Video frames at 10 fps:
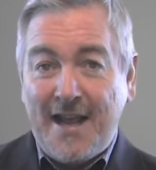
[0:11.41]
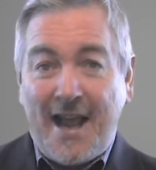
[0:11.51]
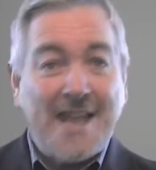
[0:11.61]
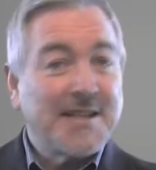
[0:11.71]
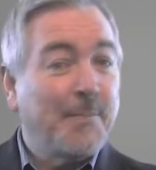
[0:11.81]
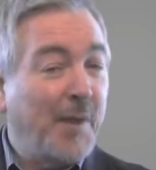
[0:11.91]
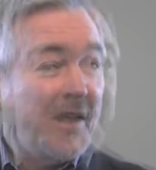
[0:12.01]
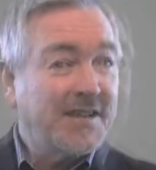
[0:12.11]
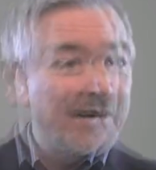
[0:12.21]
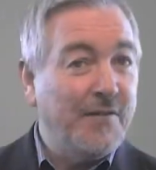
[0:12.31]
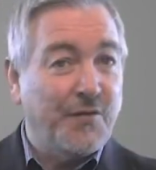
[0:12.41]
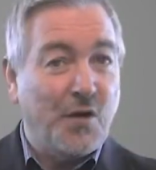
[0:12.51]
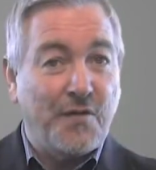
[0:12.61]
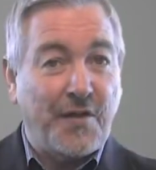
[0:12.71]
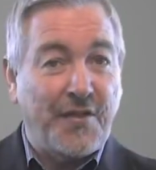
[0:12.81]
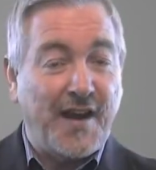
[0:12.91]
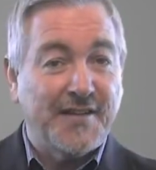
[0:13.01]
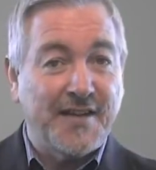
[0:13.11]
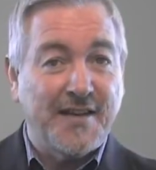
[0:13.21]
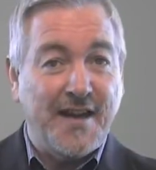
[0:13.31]
As a busker for over
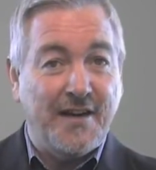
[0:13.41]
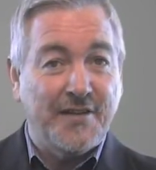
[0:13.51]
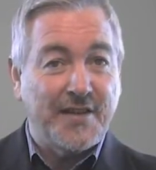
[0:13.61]
13 years,